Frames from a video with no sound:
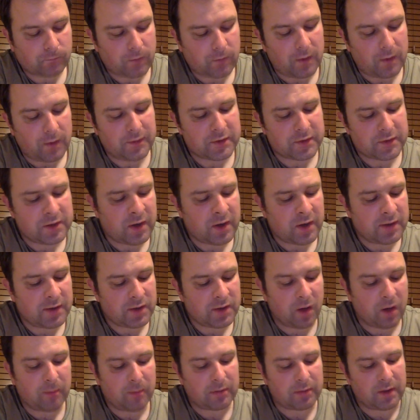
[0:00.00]
There's a nice
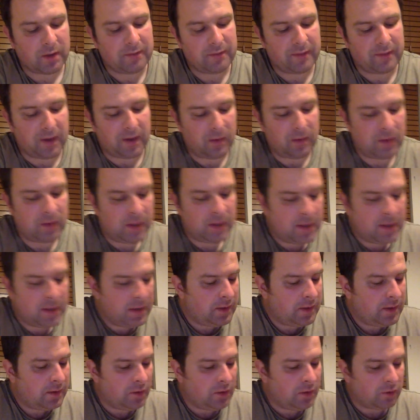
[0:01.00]
hop profile.
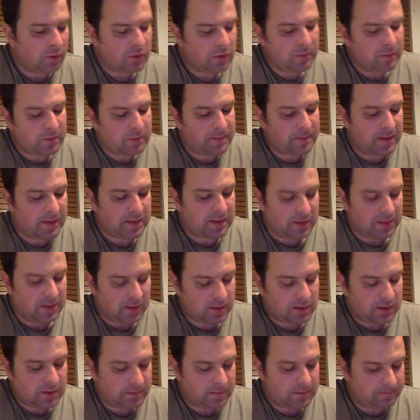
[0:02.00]
Not too much
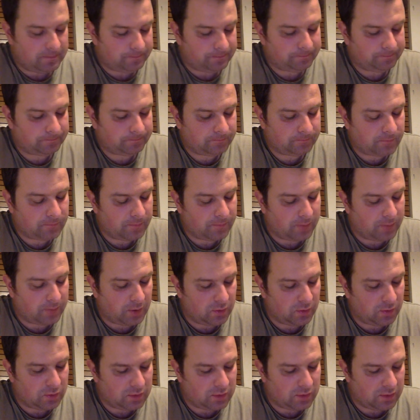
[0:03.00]
bitterness, but
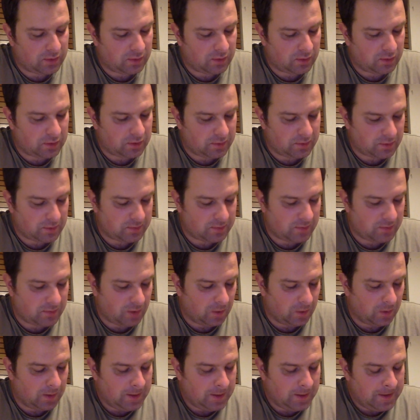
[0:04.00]
also not too much
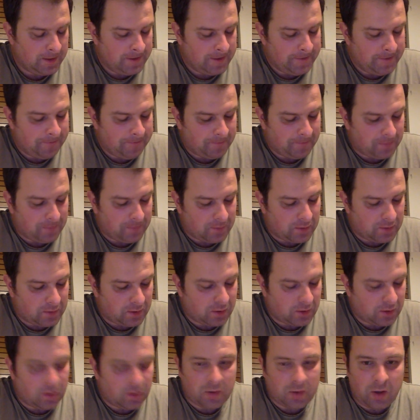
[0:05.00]
malt. There's a
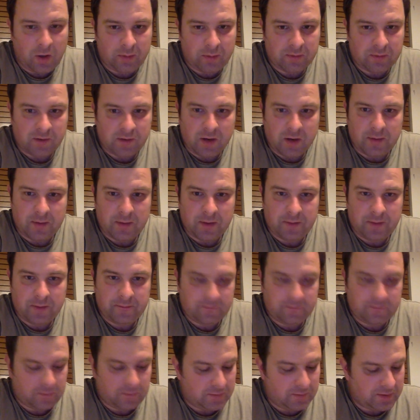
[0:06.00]
good hop aroma
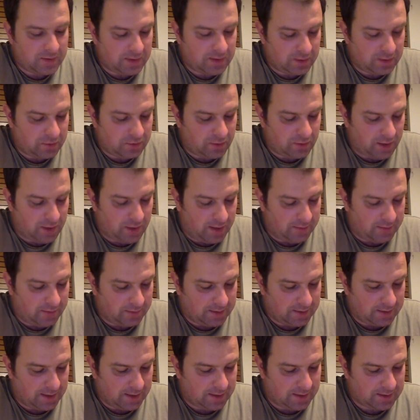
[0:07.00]
from the Citra and the
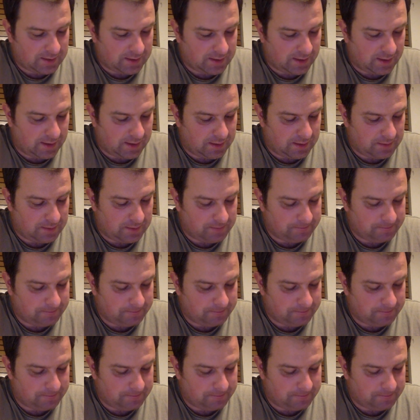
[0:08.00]
Cascade.